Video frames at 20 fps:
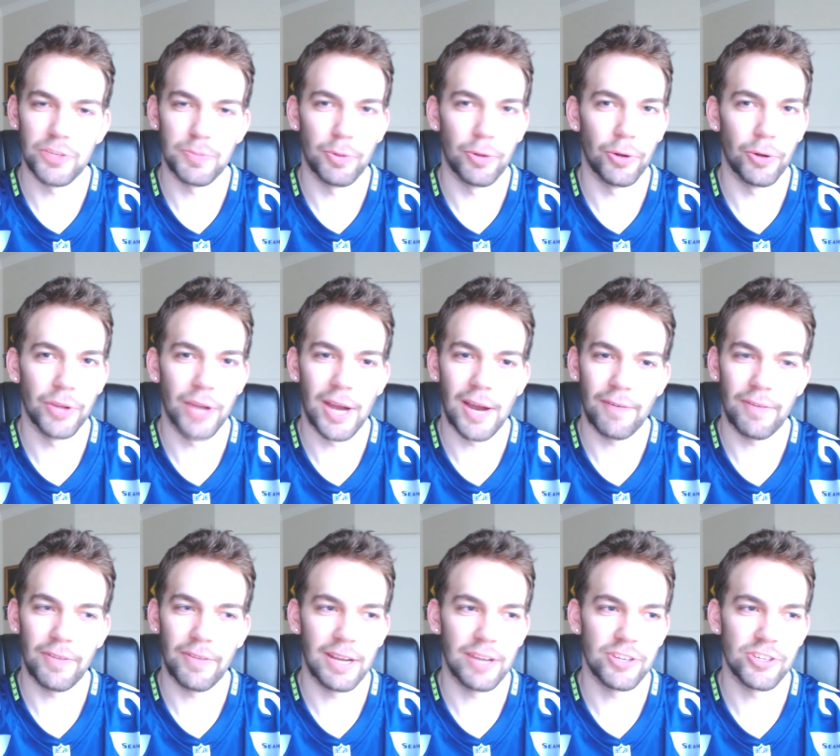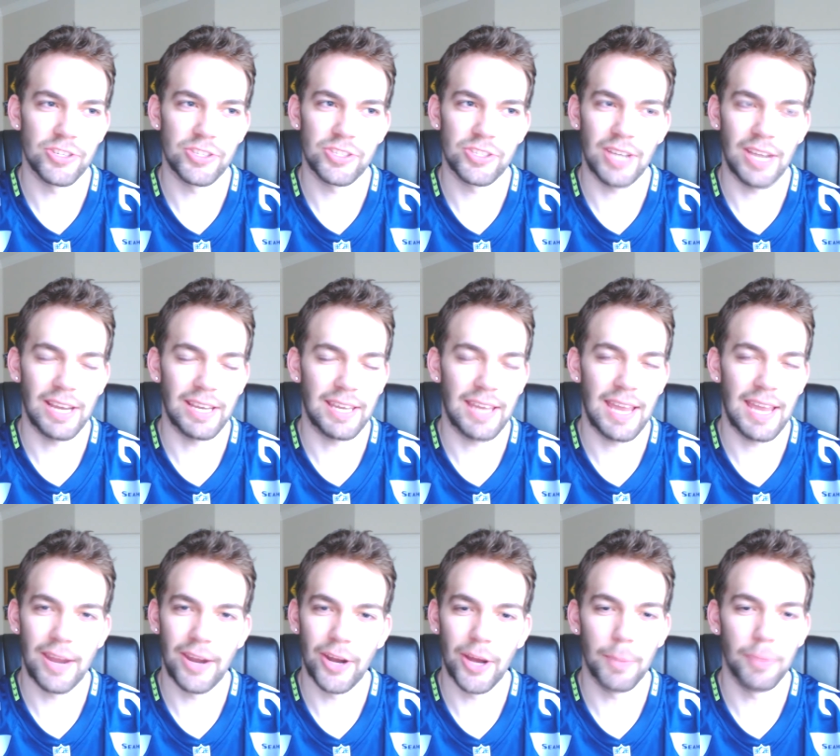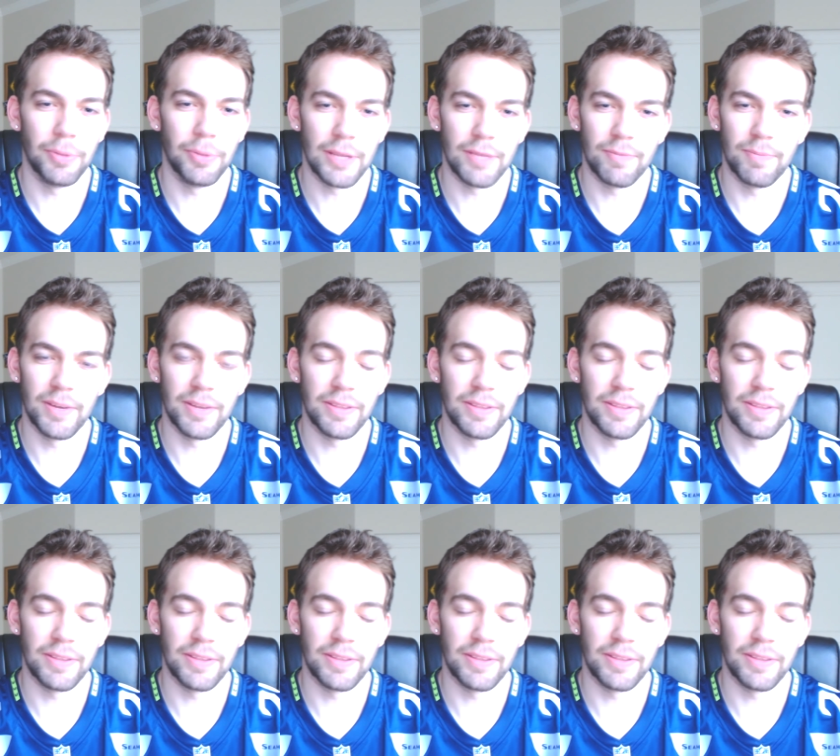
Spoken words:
Lynch pulled off that I cannot believe.